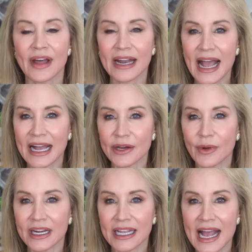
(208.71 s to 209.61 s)
that
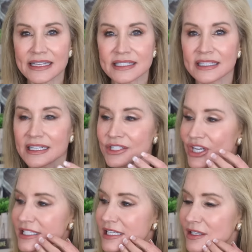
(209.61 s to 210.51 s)
hyaluronic acid
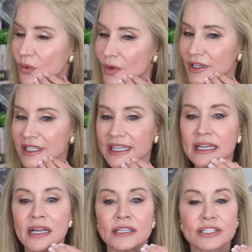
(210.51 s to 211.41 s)
ingested
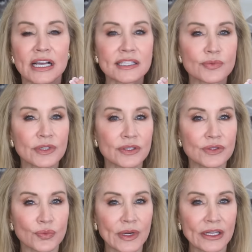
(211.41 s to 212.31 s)
orally does
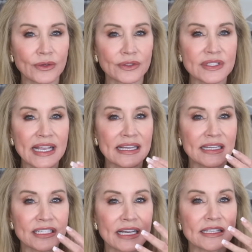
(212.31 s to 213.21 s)
reduce wrinkles, and
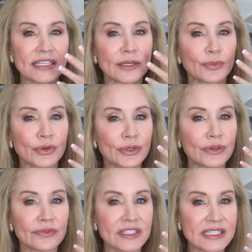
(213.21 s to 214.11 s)
it does
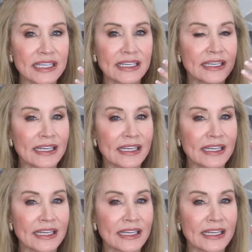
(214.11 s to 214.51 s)
improve the skin